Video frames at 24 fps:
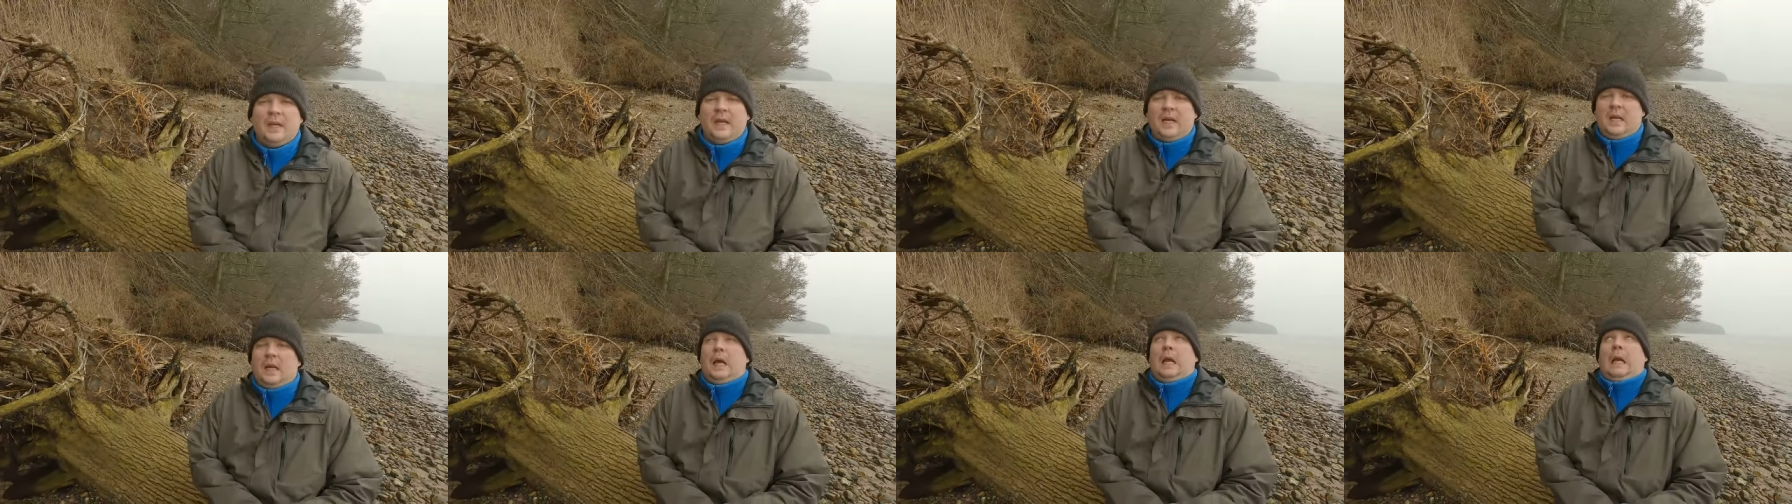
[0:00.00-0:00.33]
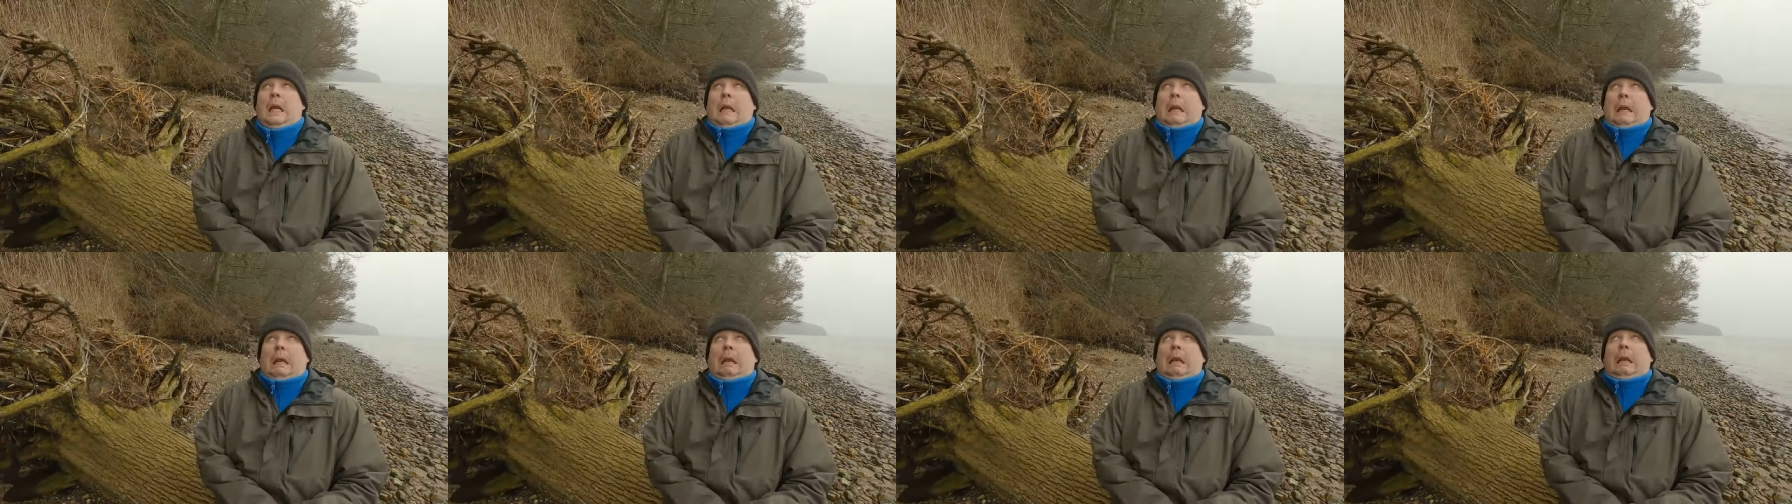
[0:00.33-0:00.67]
there
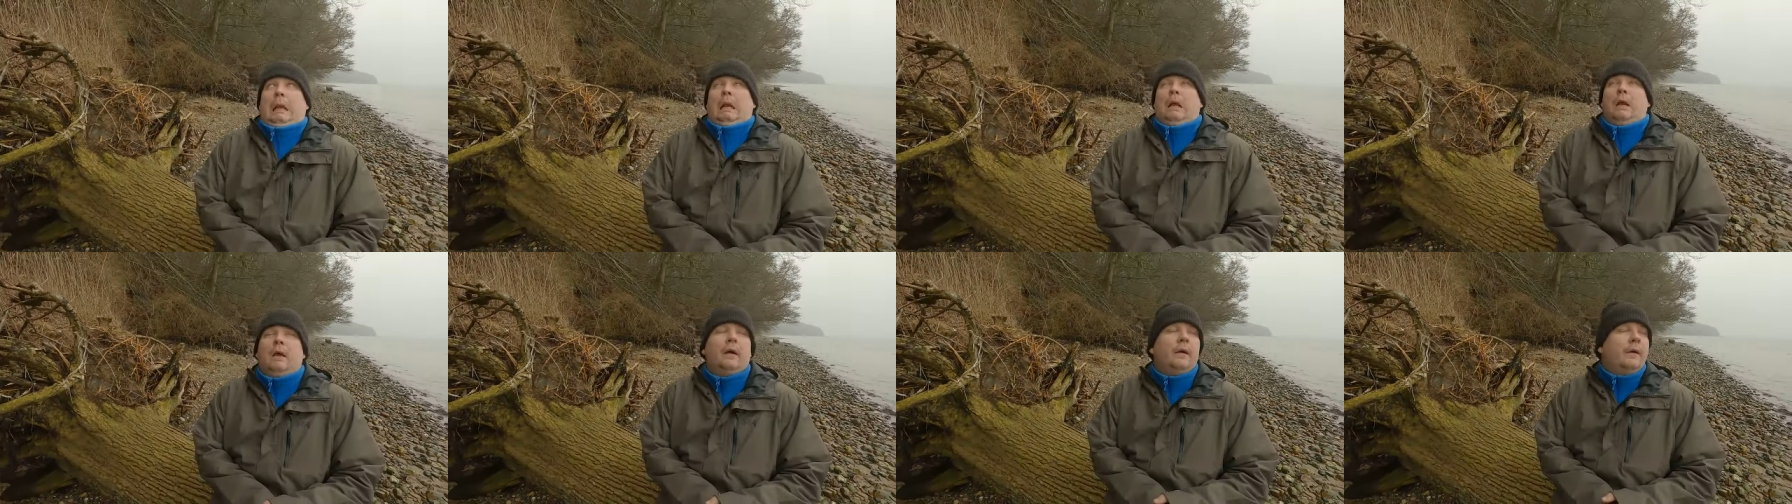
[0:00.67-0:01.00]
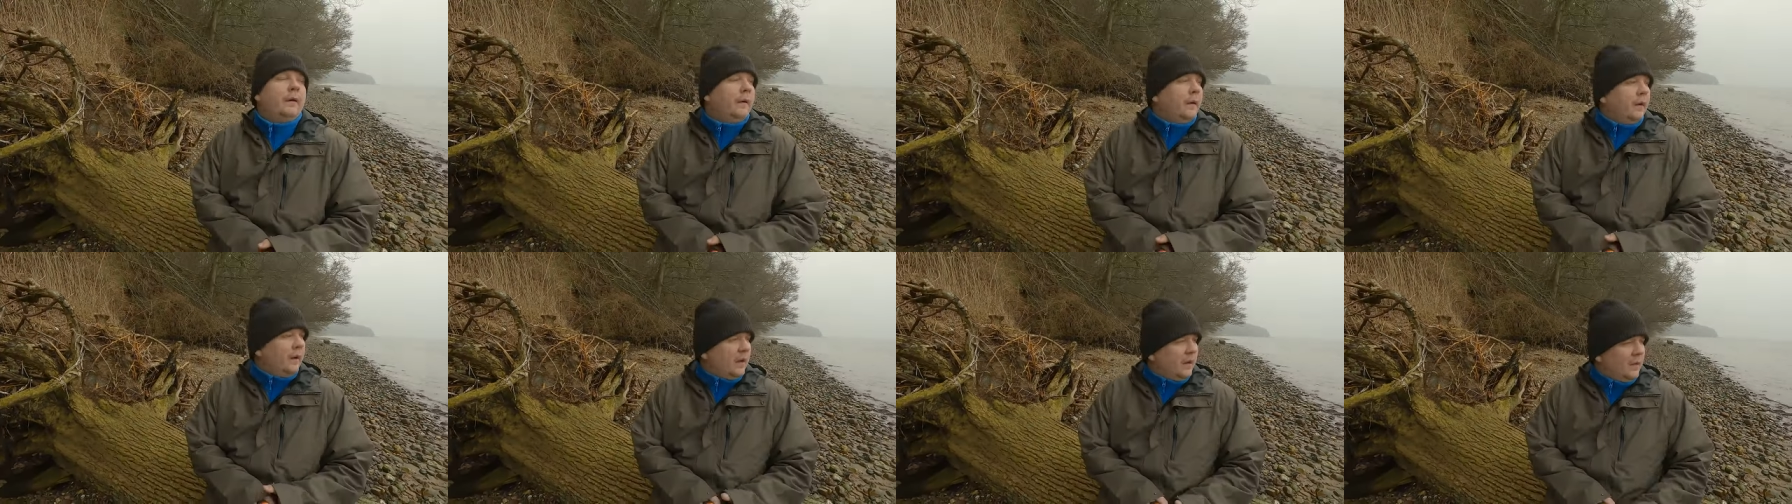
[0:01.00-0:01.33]
like ah.
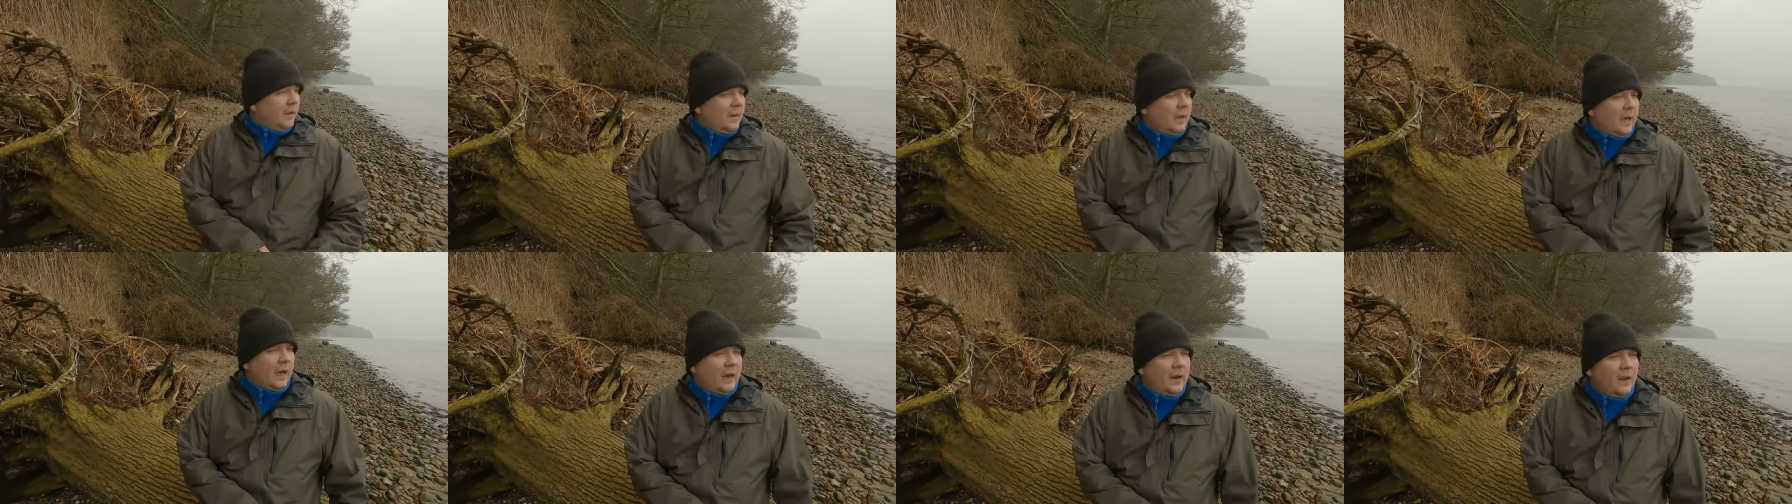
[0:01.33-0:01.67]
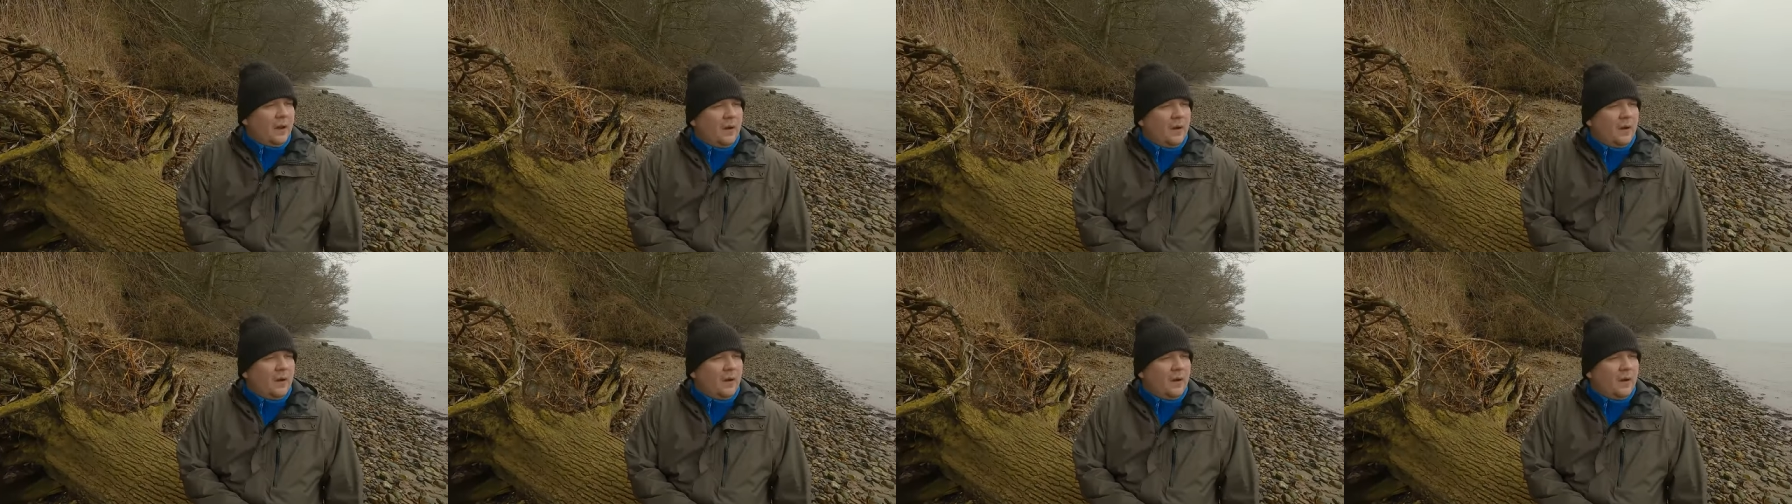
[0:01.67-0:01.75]
i